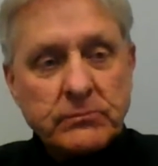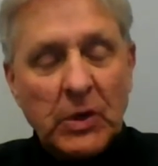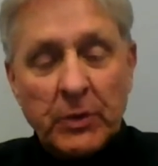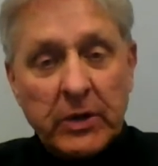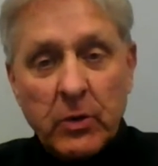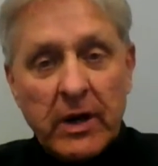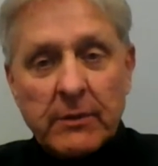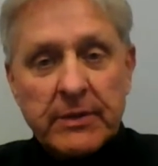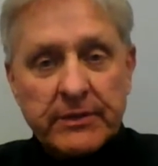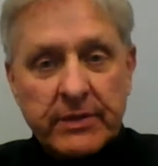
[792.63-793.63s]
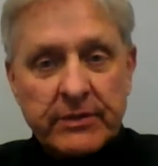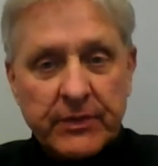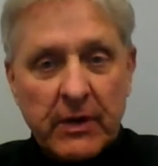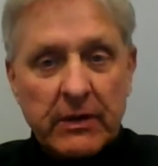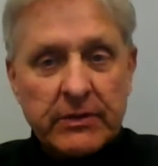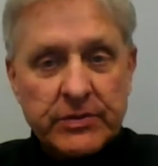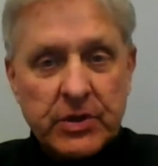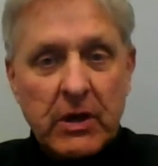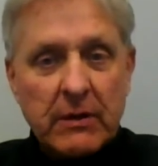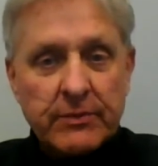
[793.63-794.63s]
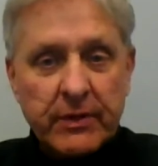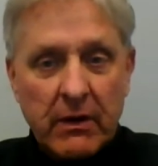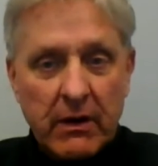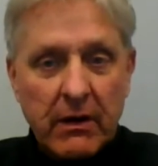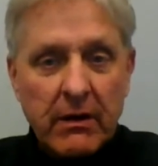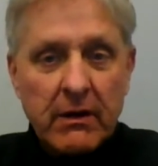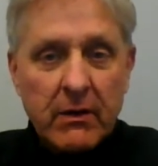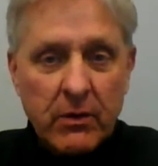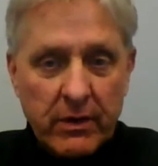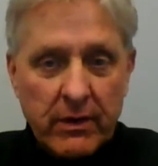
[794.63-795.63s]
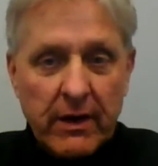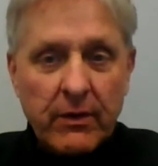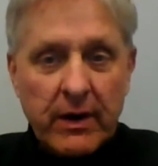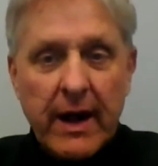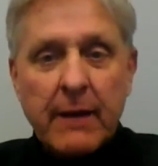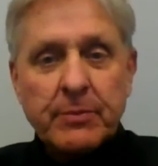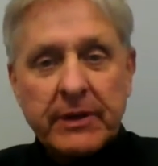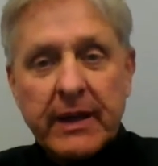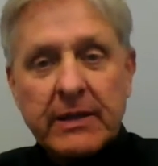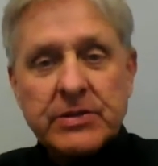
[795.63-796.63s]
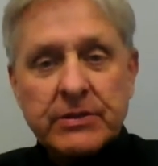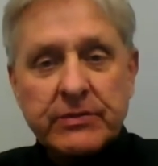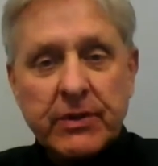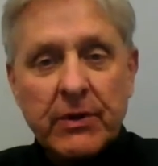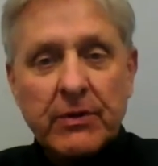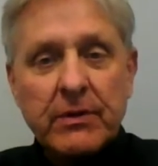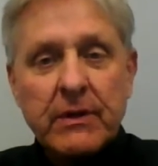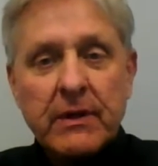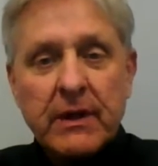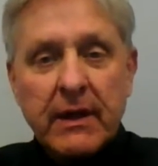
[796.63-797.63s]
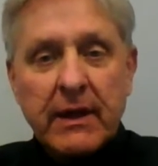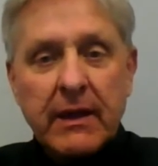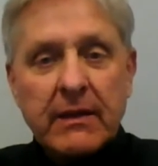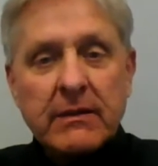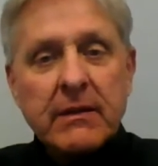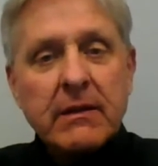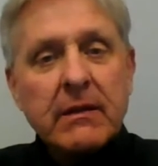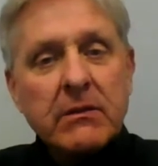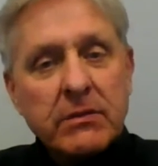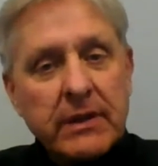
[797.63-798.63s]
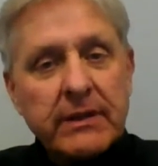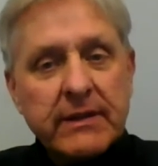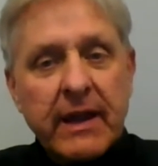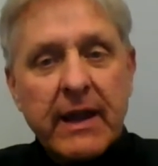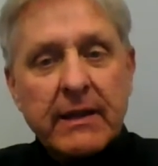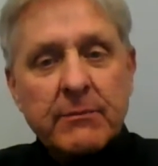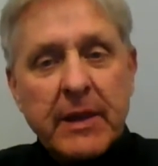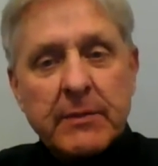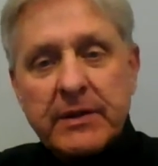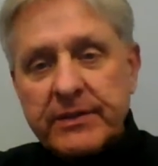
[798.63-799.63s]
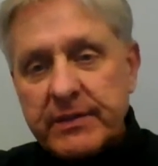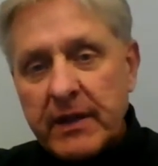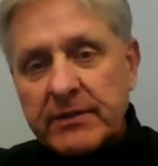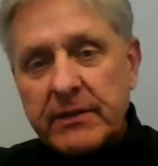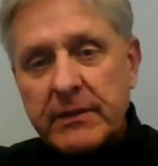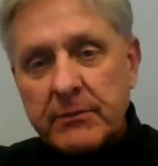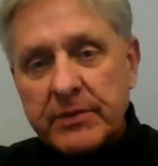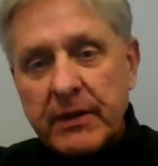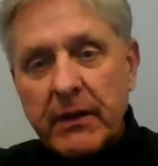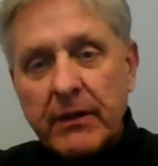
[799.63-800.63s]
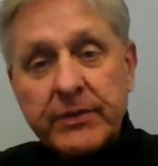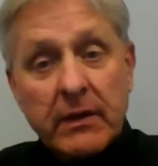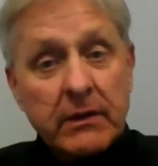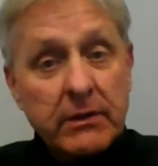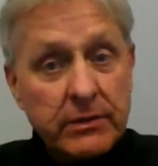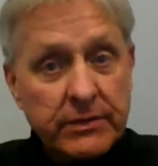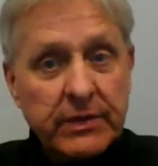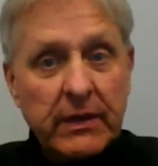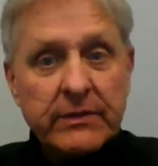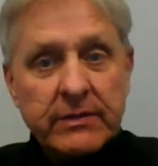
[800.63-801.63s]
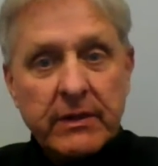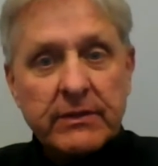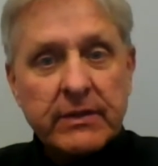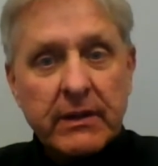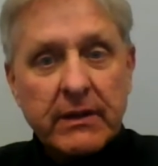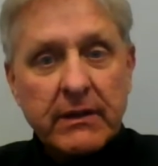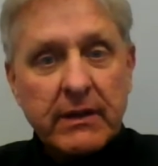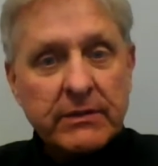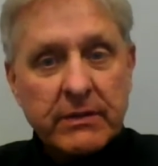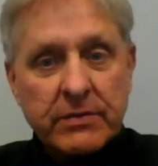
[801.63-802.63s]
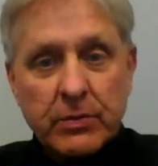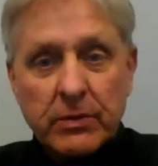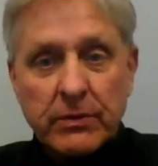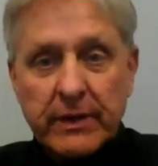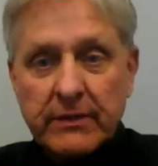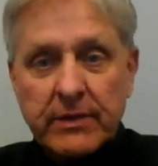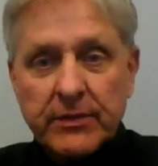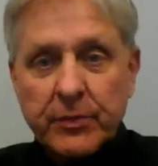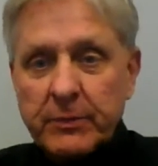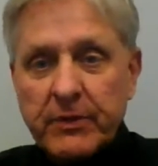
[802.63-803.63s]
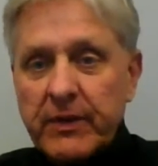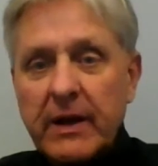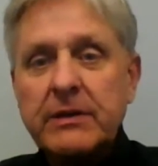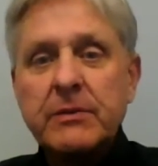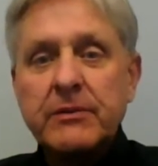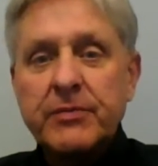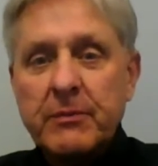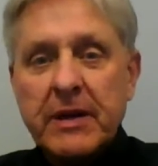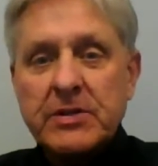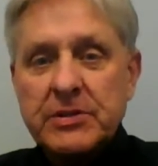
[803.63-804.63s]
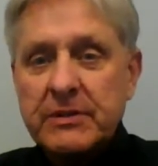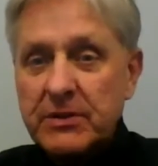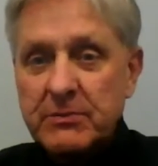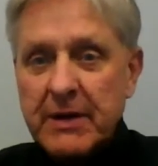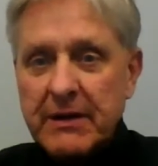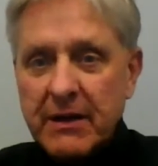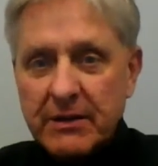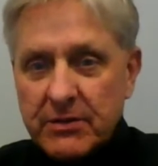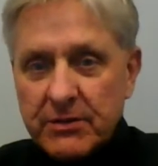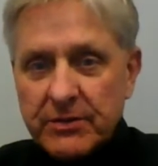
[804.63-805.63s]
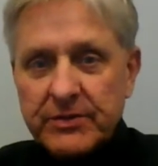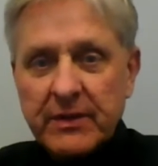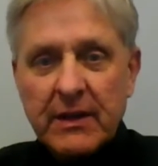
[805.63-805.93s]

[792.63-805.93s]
requirements as far as jobs are or applications go, and look at that and maybe assess it themselves. Use us as a tool. Even if we provide you information that you may not use,